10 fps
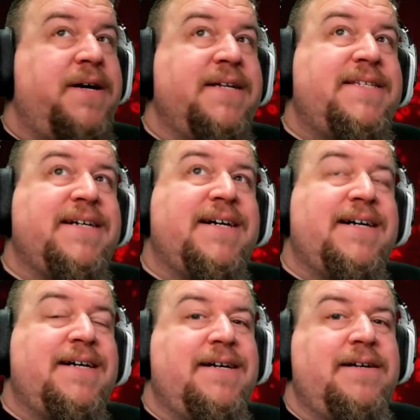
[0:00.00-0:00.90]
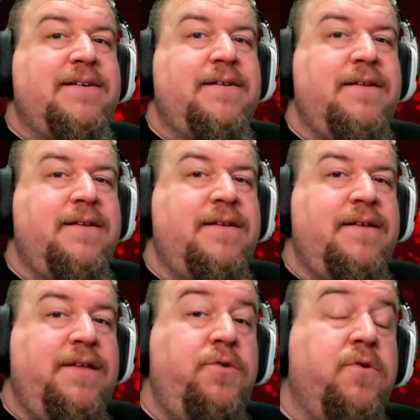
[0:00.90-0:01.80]
But, uh,
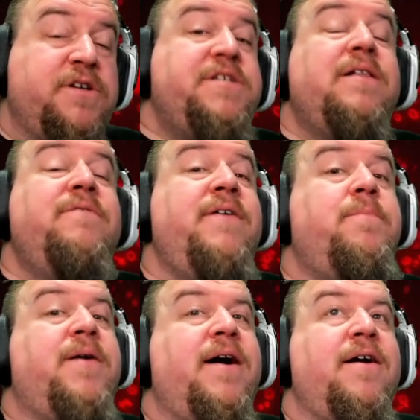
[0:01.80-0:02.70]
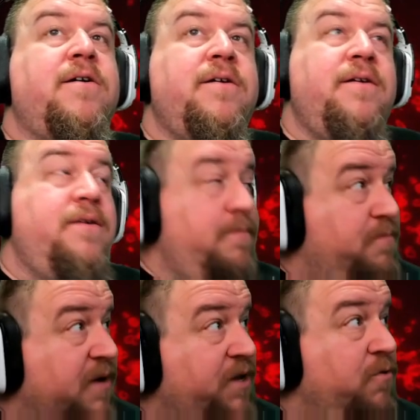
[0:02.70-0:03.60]
you are still a vampire,
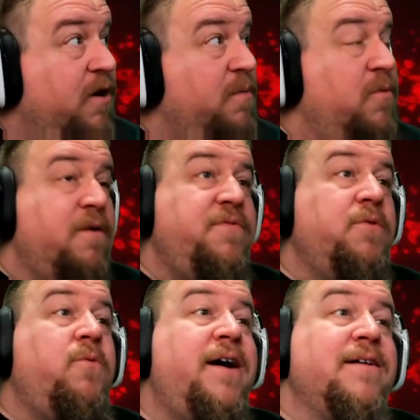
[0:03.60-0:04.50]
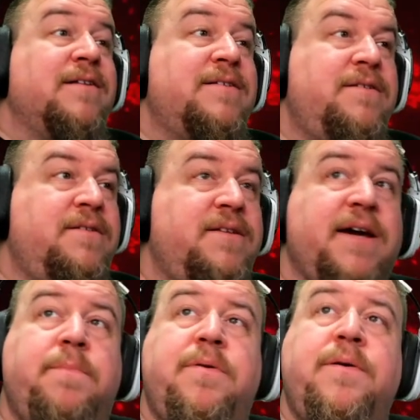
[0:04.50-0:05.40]
but you are more of the wild
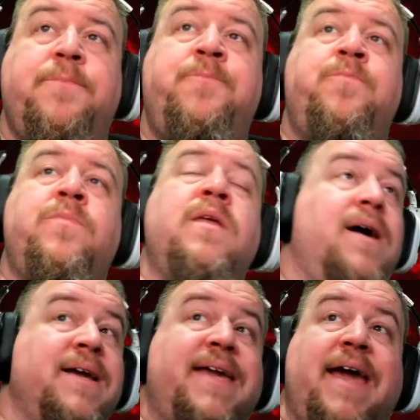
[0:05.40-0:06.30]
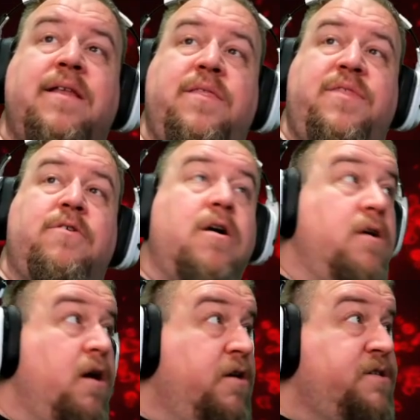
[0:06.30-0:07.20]
type. Again, there
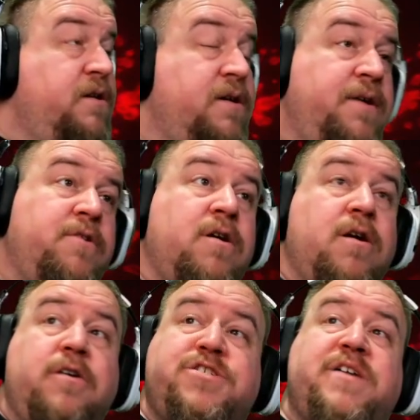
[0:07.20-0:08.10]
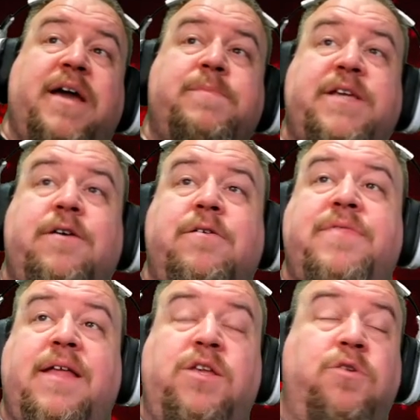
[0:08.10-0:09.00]
are uh, there are archetypes here
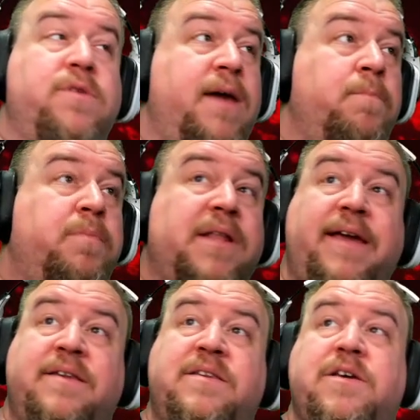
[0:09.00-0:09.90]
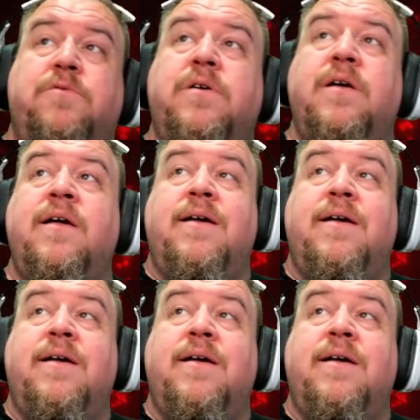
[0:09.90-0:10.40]
that you can play into.